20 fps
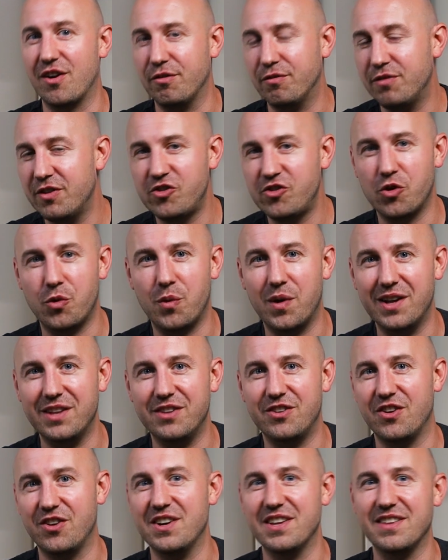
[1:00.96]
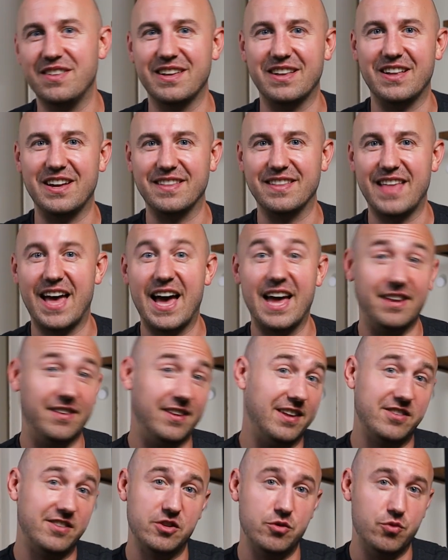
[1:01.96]
artificial ones or anything like that
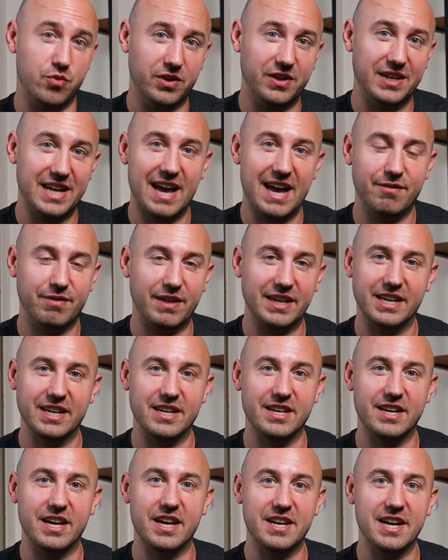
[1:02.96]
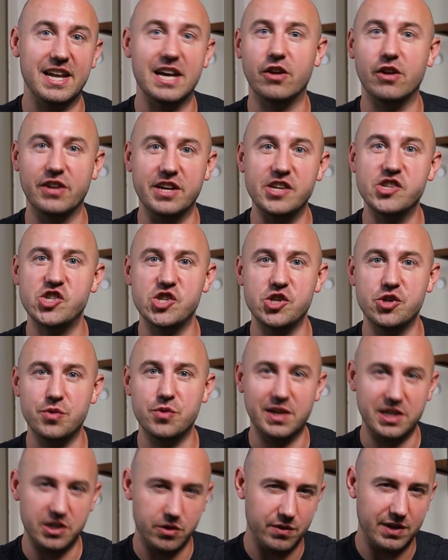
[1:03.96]
unless you really have a nail
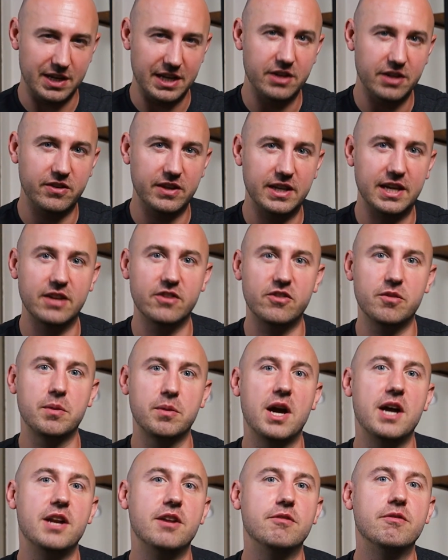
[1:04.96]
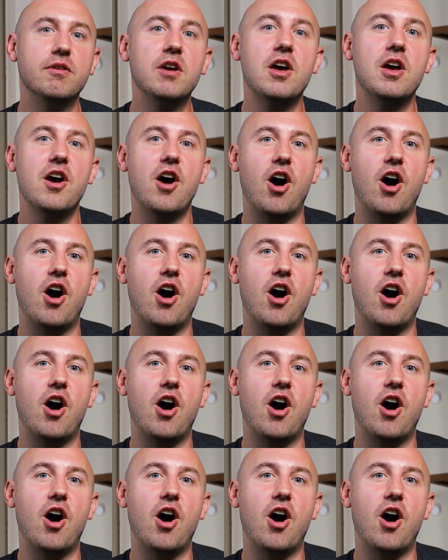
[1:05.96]
issue and you need to get some kind of